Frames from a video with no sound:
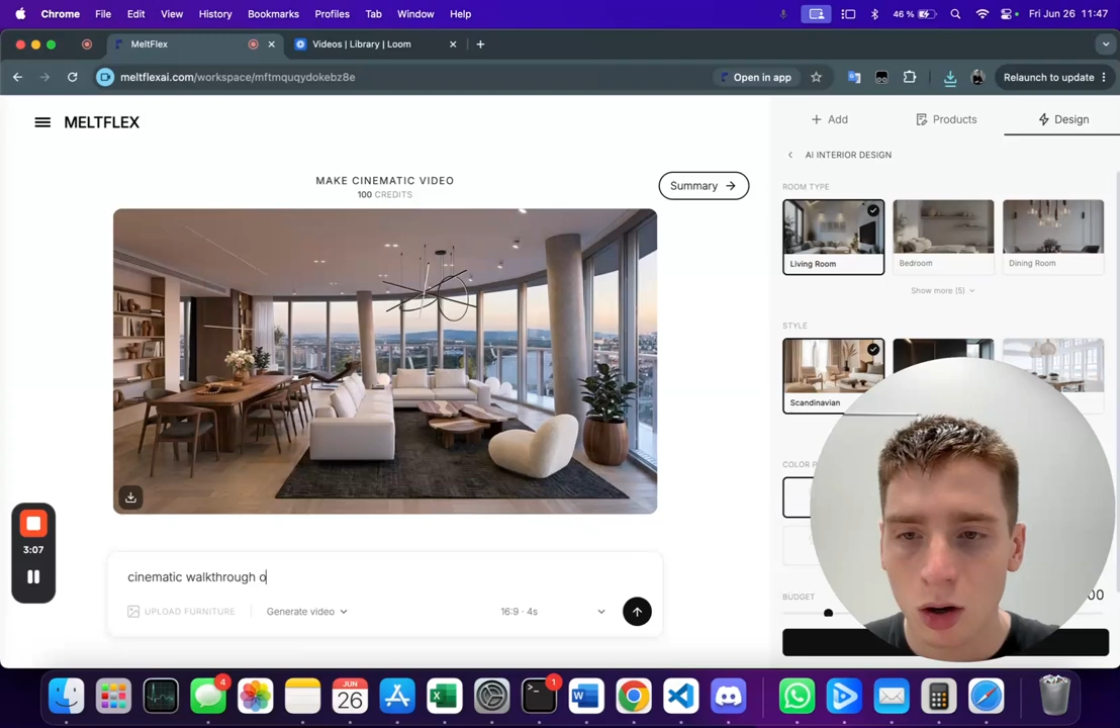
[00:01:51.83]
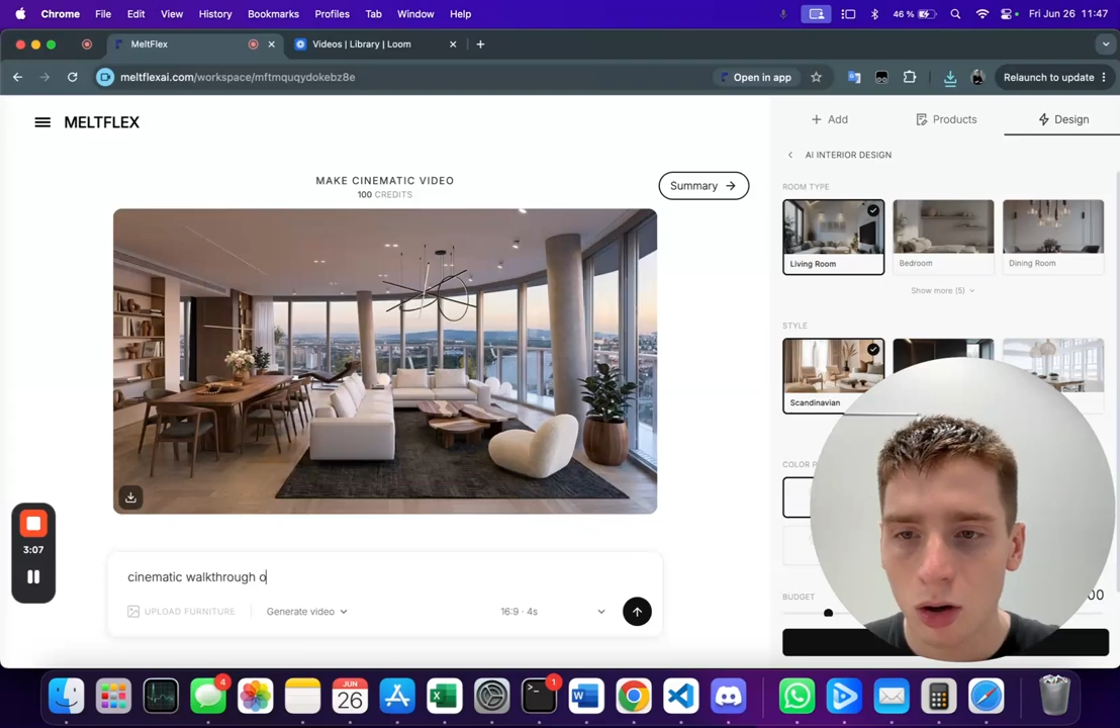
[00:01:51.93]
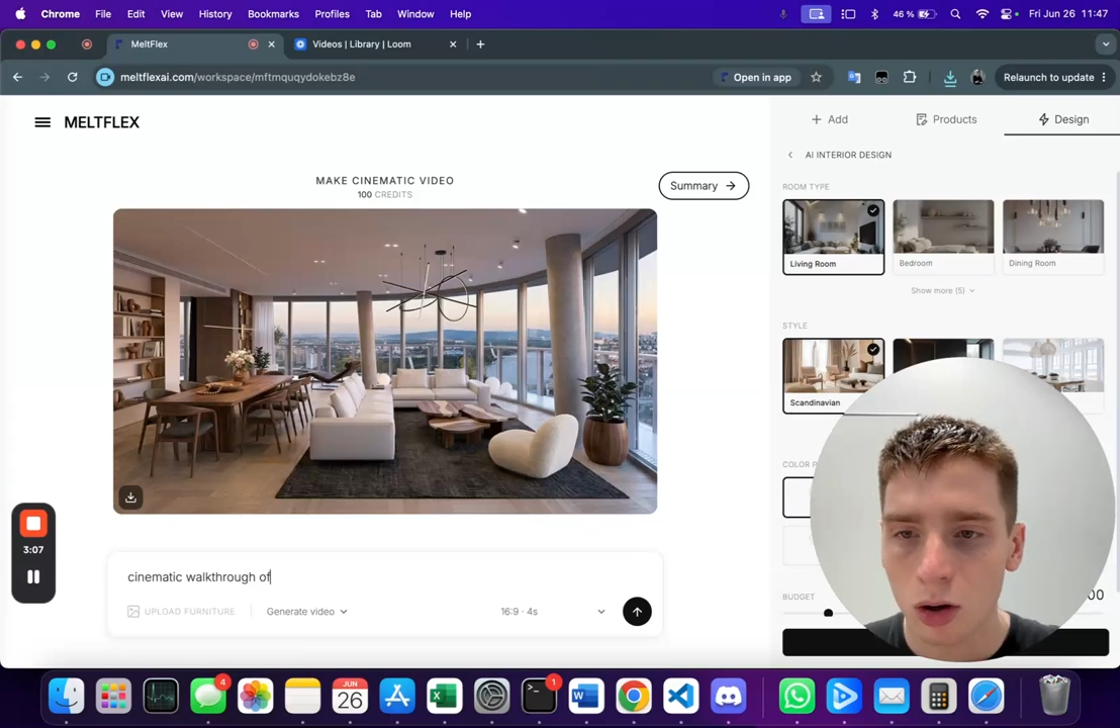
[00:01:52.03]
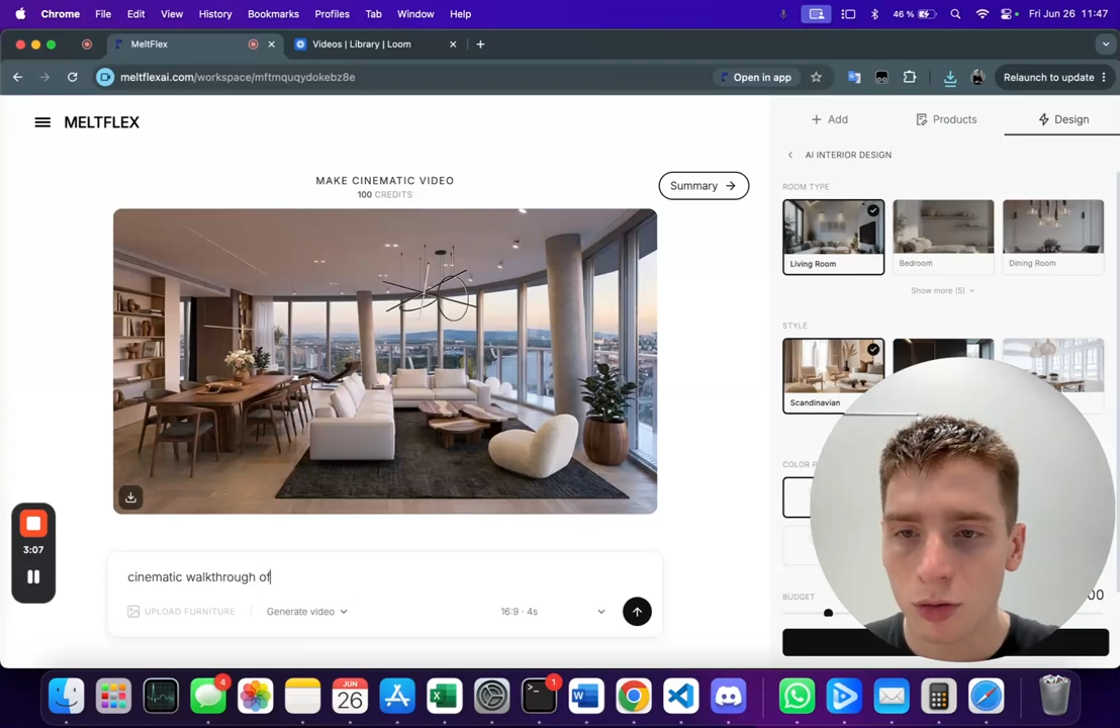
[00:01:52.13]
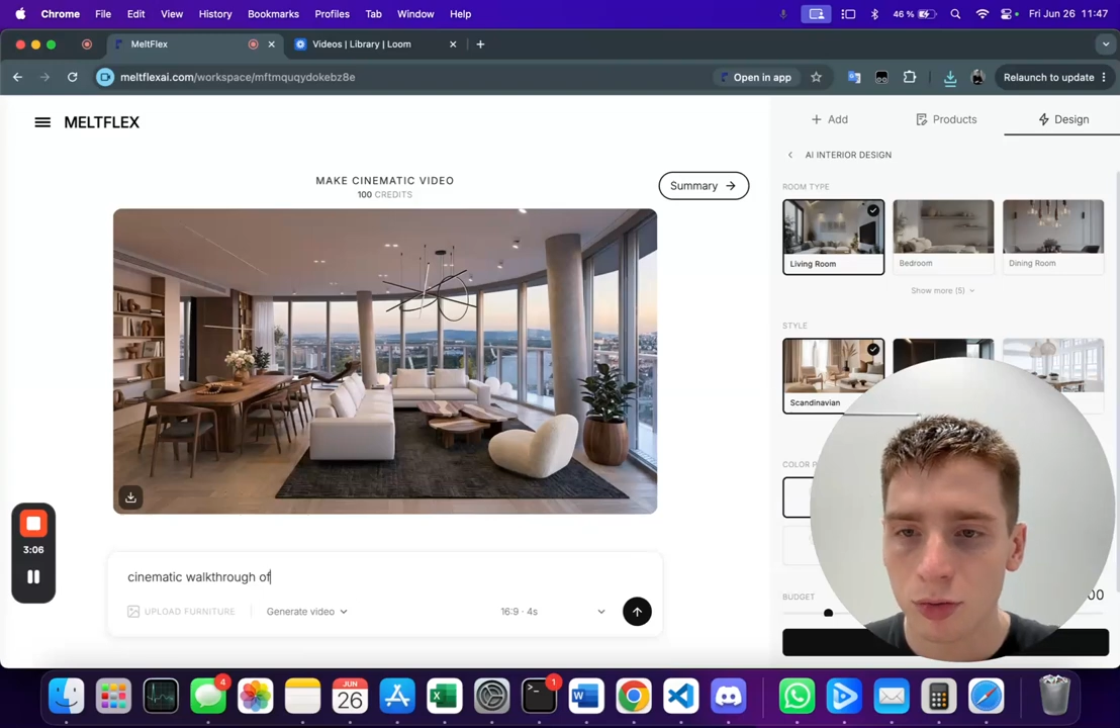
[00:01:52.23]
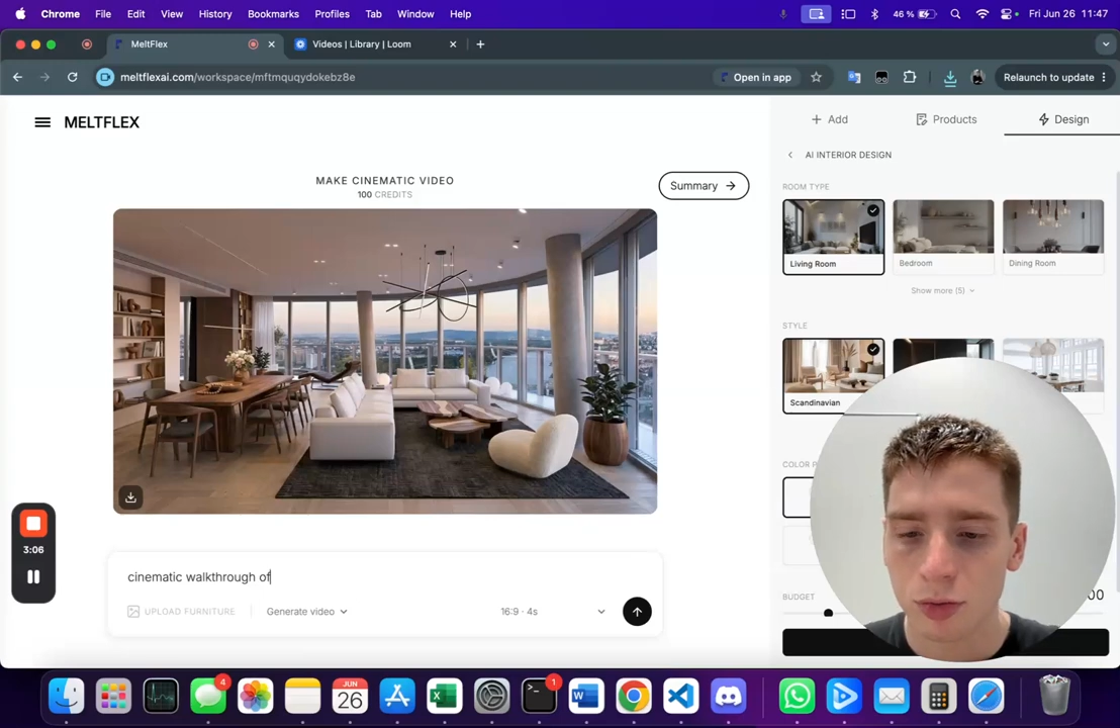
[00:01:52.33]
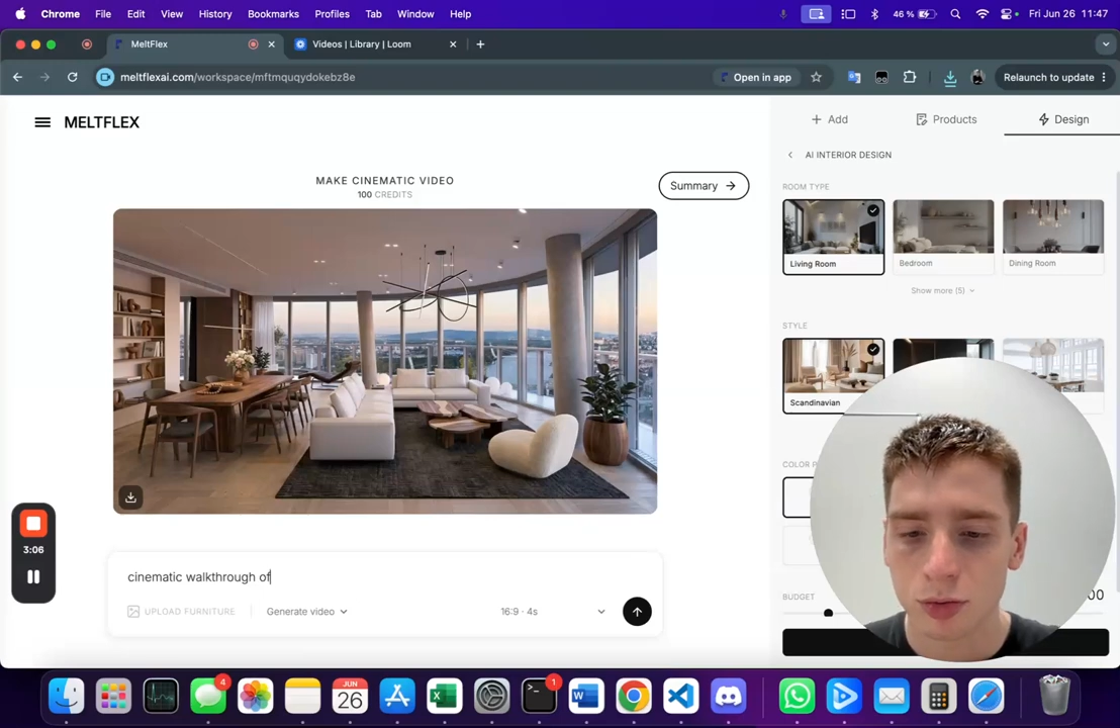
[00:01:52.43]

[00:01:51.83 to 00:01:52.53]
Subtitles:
of